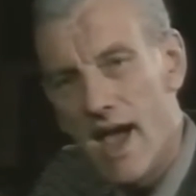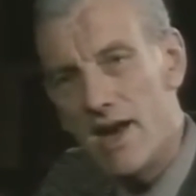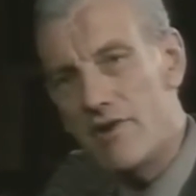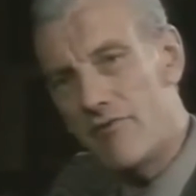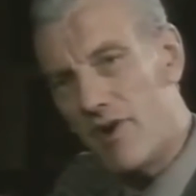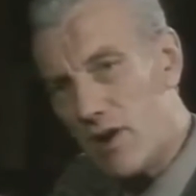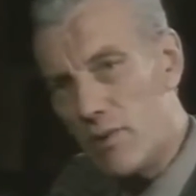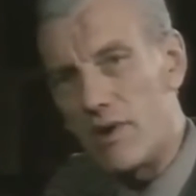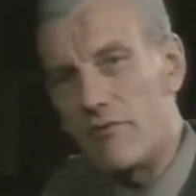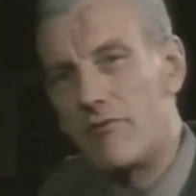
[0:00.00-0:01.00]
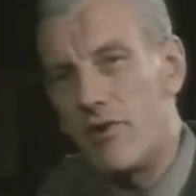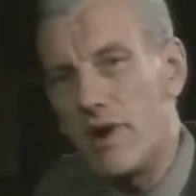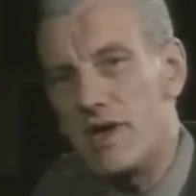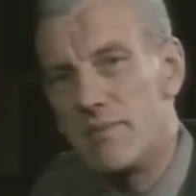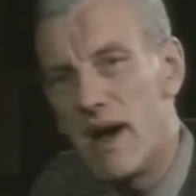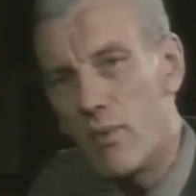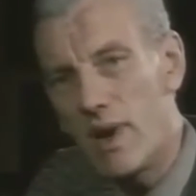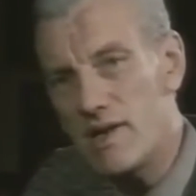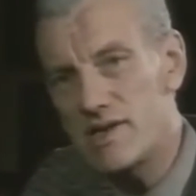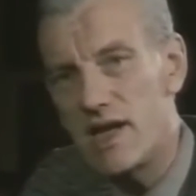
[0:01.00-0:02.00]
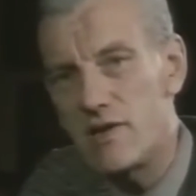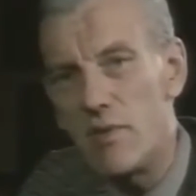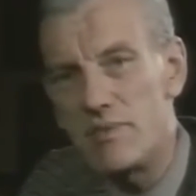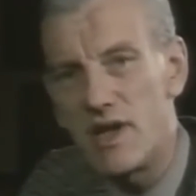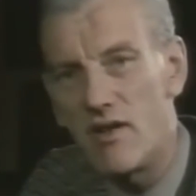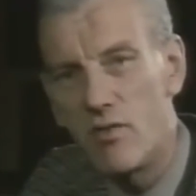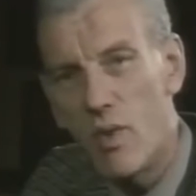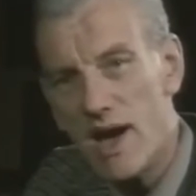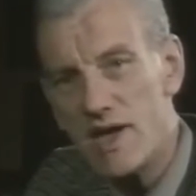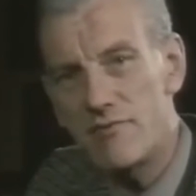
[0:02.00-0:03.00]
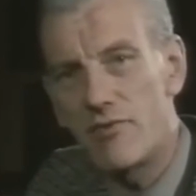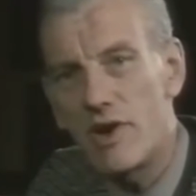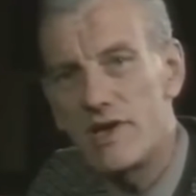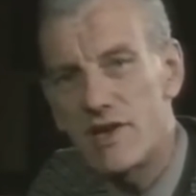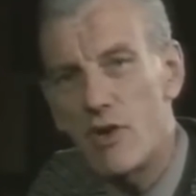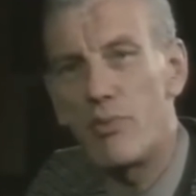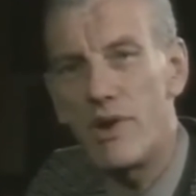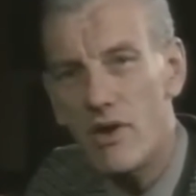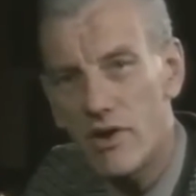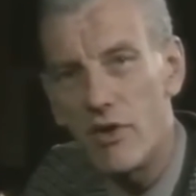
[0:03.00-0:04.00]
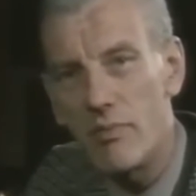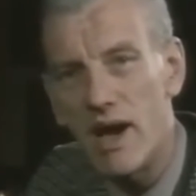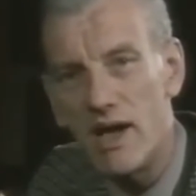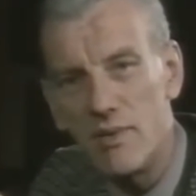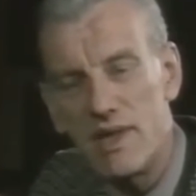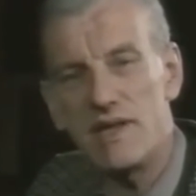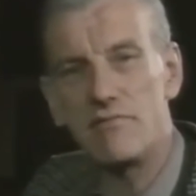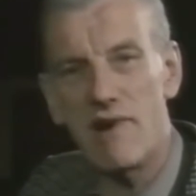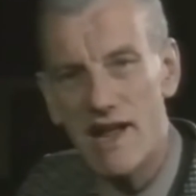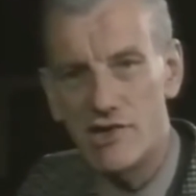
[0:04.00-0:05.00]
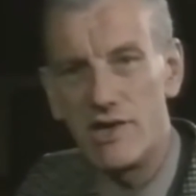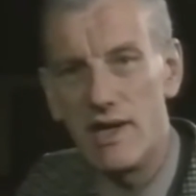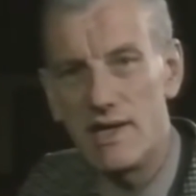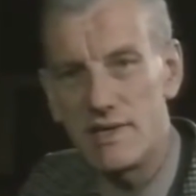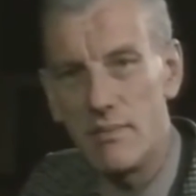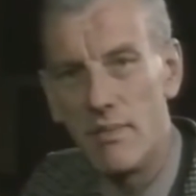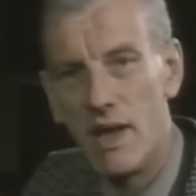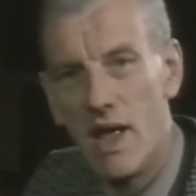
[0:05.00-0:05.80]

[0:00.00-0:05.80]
And a follower of Freud's might well say to himself, why is Freud so preoccupied with his rationalism?